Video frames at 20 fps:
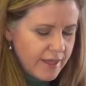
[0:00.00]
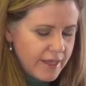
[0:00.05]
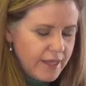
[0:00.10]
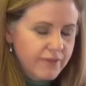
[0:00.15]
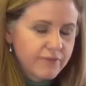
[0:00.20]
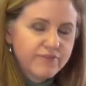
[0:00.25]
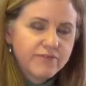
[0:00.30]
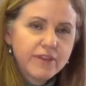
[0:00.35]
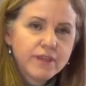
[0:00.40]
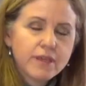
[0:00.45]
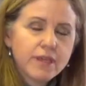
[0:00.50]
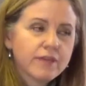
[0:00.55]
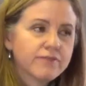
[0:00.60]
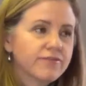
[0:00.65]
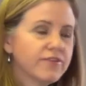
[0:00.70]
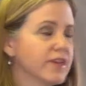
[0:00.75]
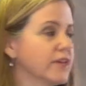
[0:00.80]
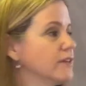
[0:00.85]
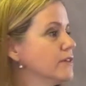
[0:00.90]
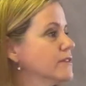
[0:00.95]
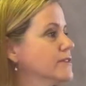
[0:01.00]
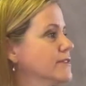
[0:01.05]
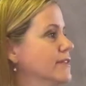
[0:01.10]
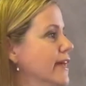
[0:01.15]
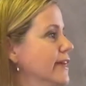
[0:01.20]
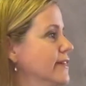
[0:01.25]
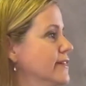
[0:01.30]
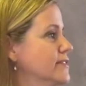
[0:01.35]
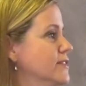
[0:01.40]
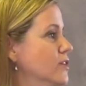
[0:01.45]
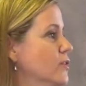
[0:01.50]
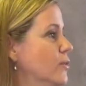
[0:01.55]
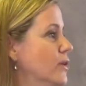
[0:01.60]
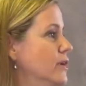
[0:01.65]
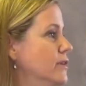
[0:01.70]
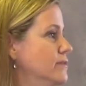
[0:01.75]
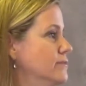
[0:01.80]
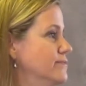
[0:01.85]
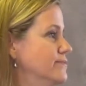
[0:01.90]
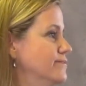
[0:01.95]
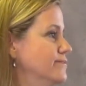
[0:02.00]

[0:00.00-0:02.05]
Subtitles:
it feels like it's a quilt,